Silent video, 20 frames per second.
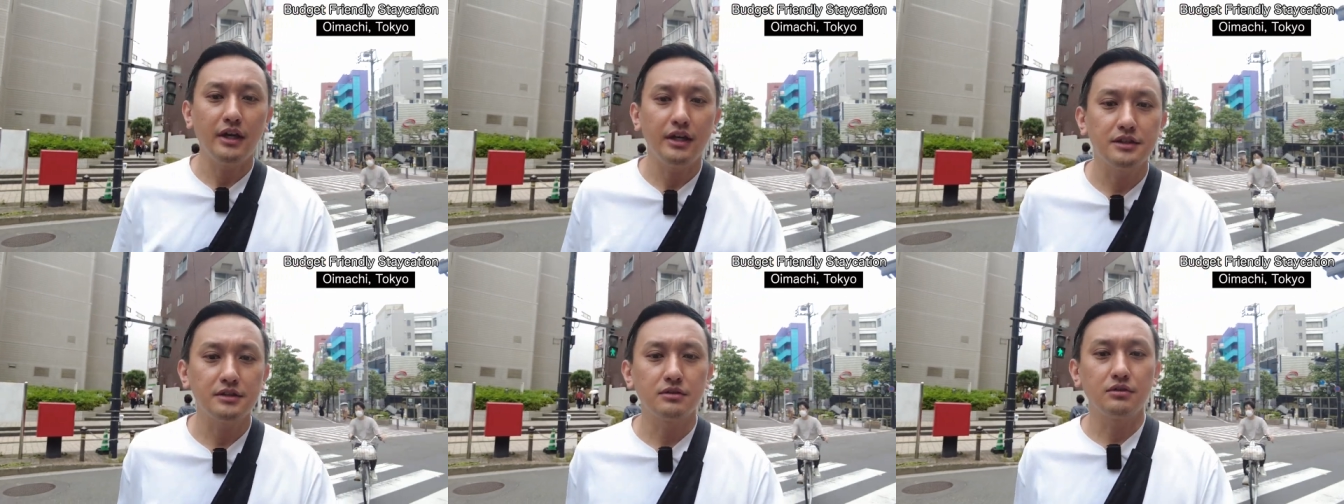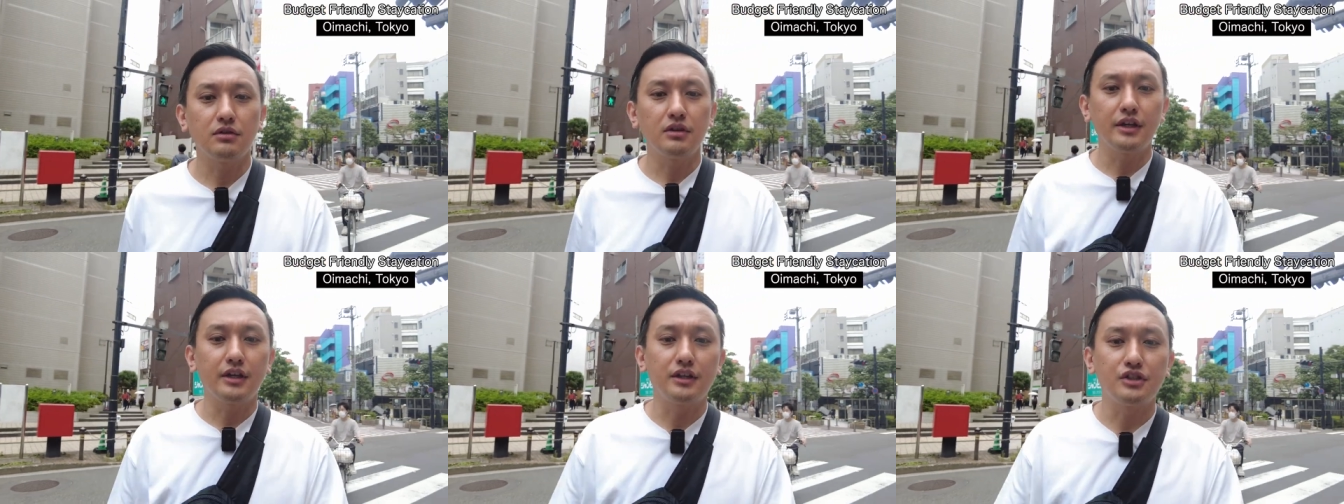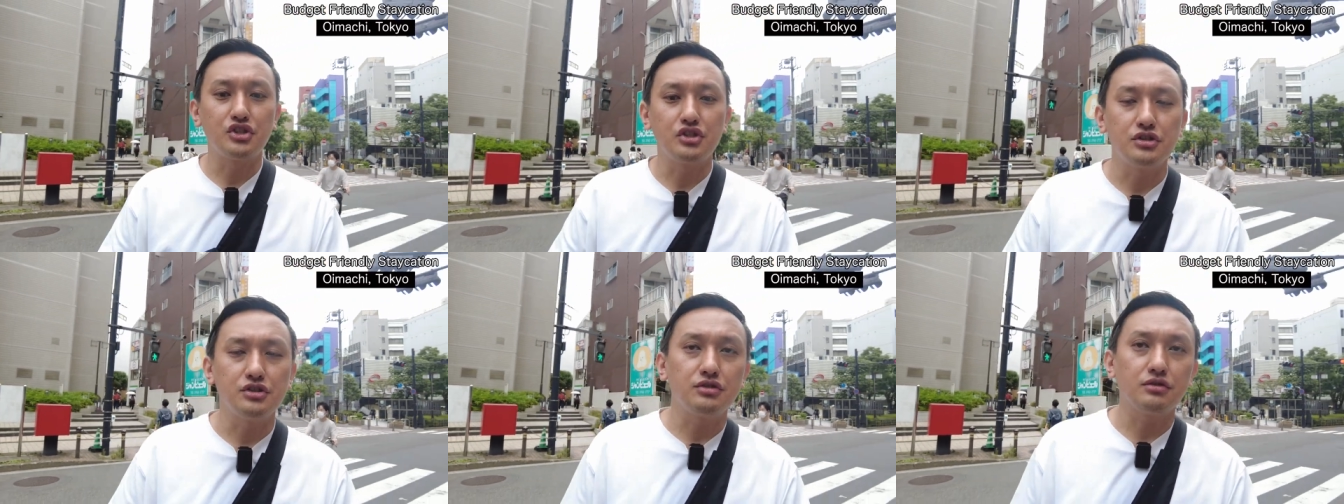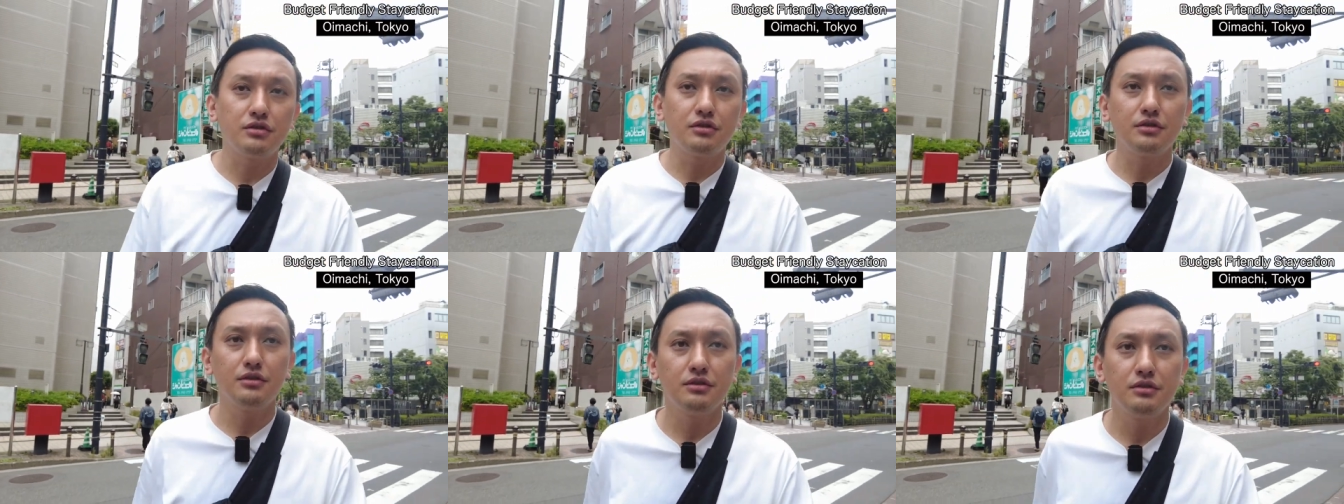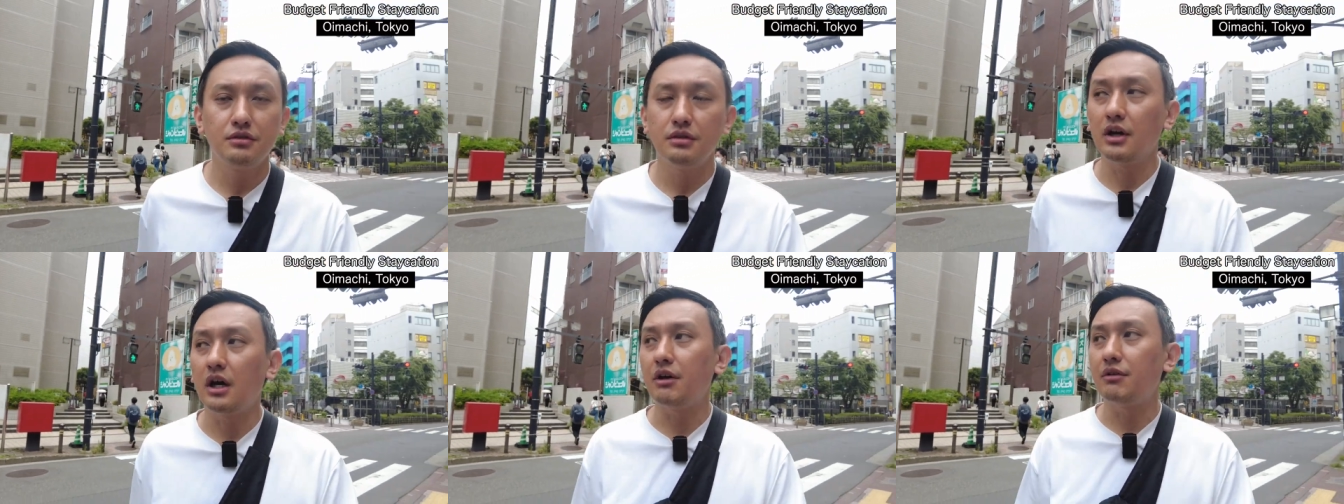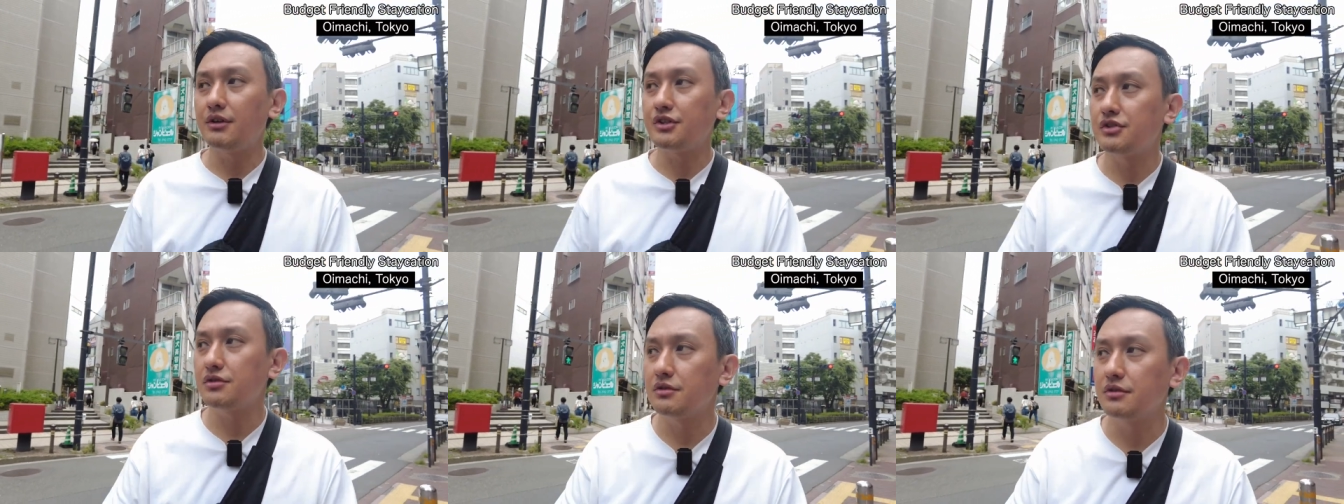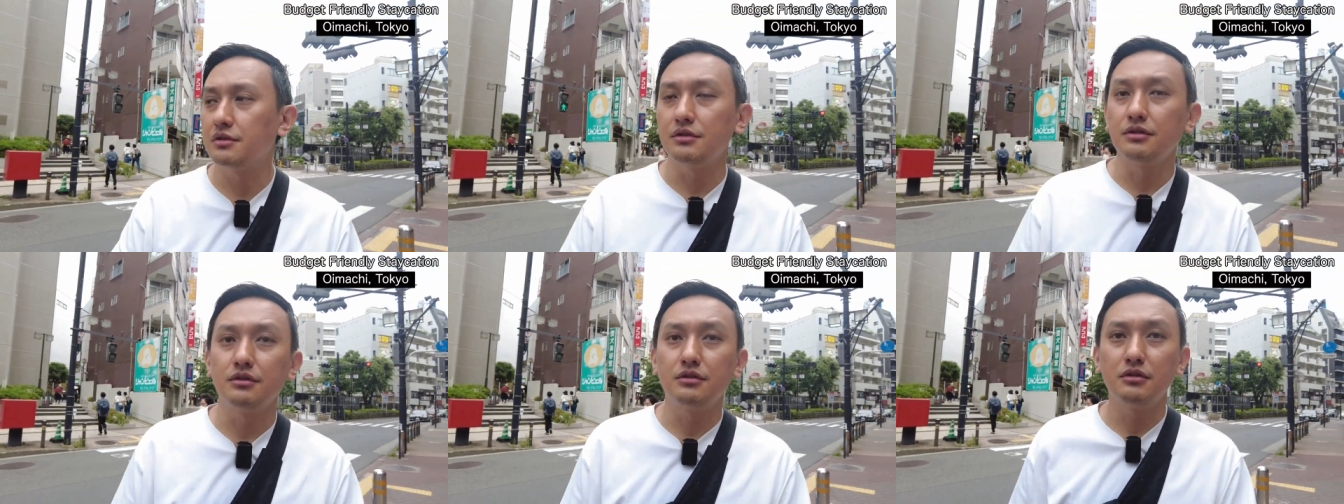Yeah, it's not like a Shinjuku,
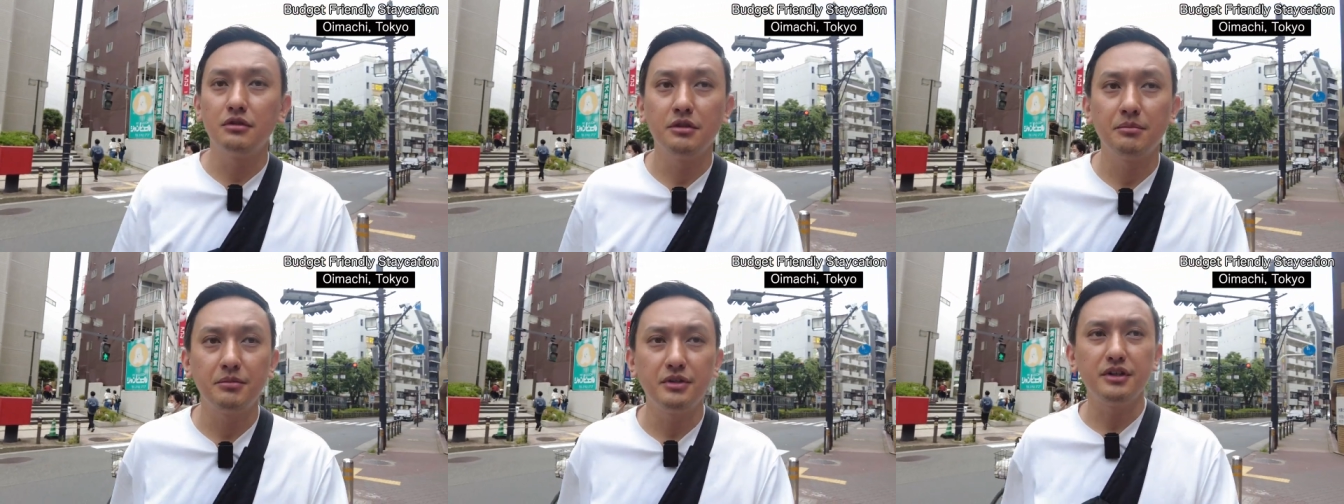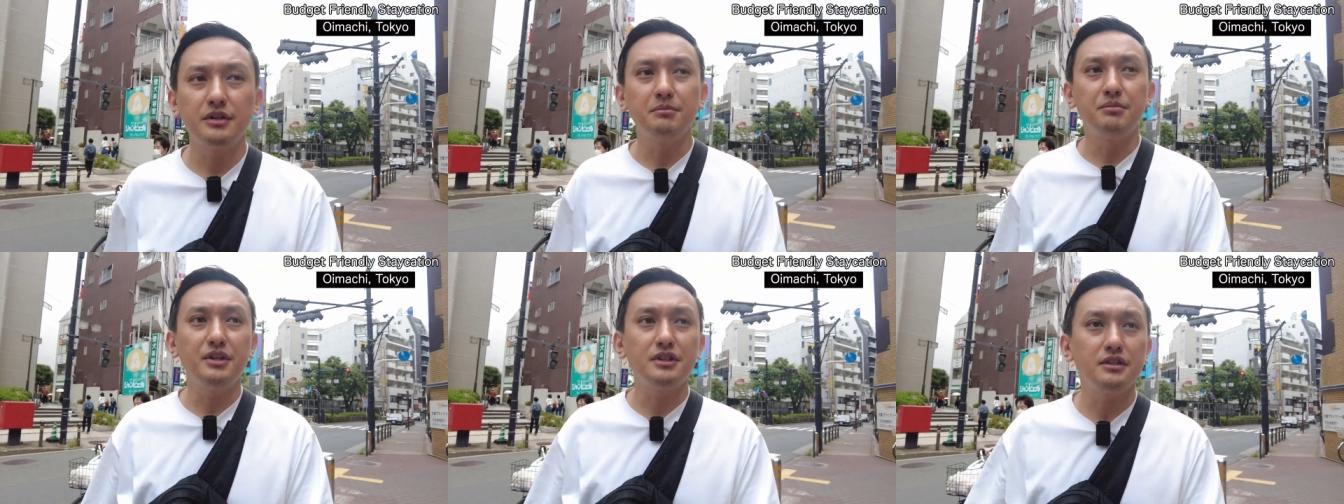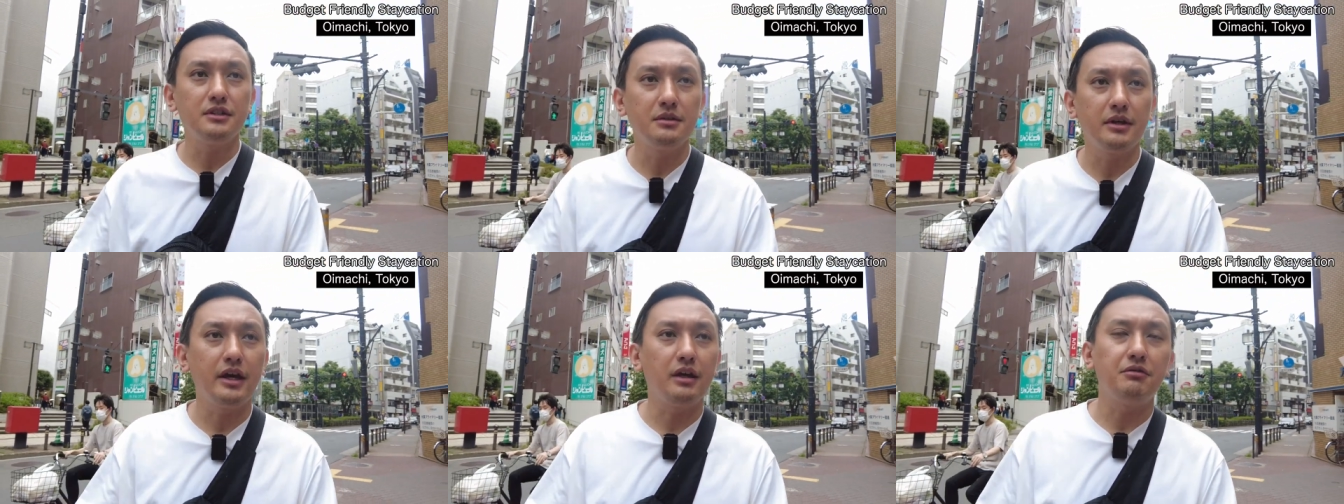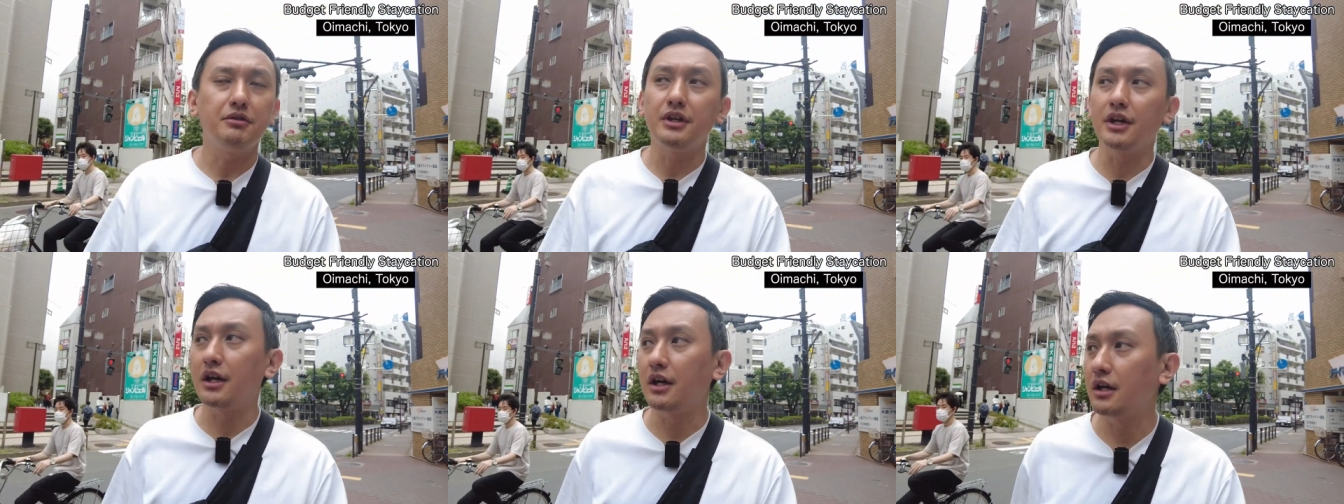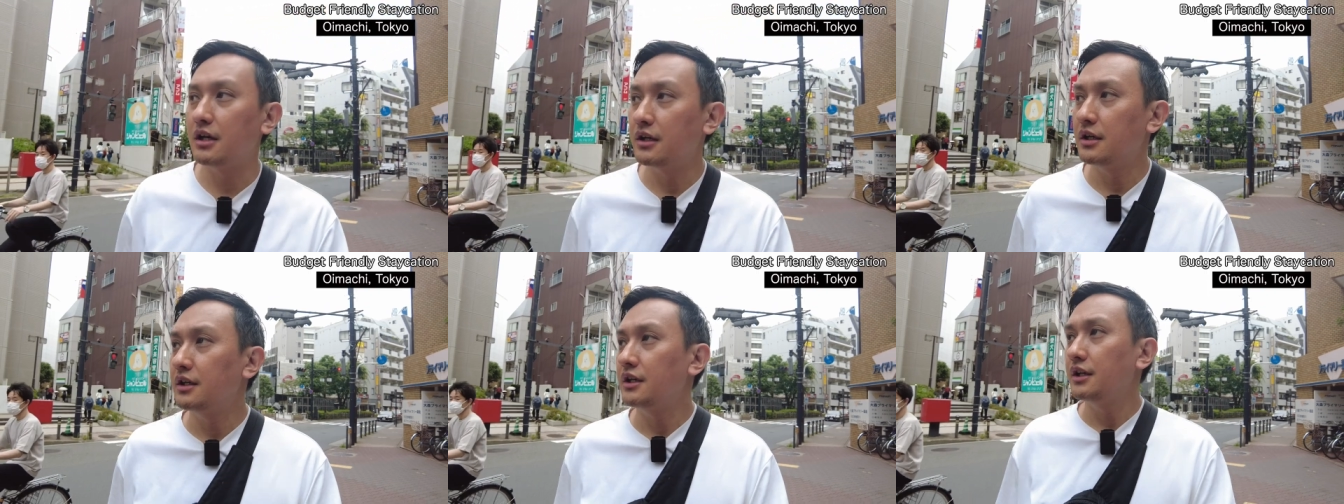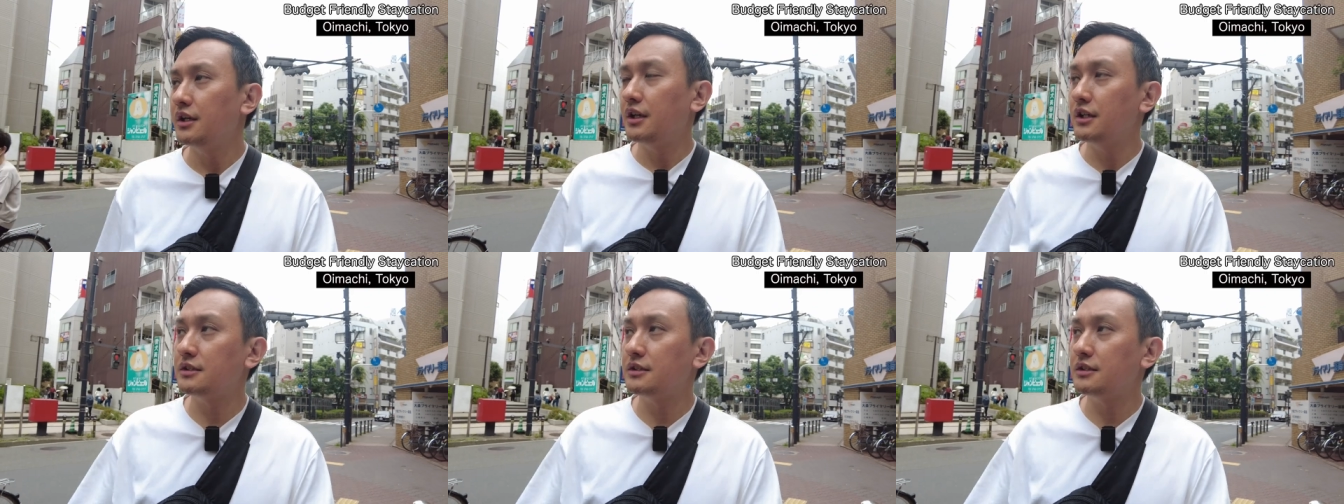Harajuku, very busy area.